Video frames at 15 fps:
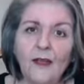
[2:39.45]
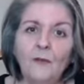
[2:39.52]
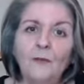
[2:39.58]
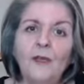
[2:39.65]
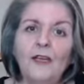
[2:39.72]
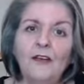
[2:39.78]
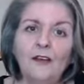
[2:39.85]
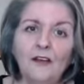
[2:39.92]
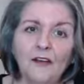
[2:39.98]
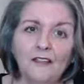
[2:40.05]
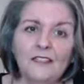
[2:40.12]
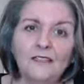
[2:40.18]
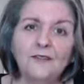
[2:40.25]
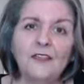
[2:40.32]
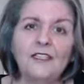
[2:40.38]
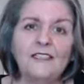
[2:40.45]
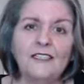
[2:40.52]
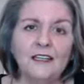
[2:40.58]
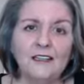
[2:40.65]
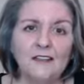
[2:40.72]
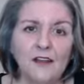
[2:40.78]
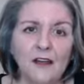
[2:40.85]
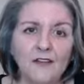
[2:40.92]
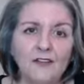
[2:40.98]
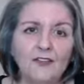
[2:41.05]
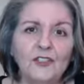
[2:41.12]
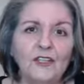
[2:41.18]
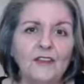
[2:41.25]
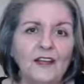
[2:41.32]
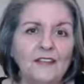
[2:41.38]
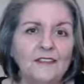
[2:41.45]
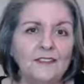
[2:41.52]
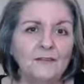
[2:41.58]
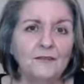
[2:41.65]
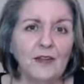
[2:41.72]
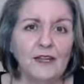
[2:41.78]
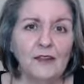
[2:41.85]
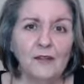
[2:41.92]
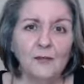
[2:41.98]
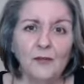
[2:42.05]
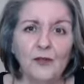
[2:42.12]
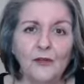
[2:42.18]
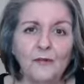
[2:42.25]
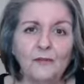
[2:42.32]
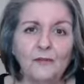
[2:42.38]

because of the technology that's available.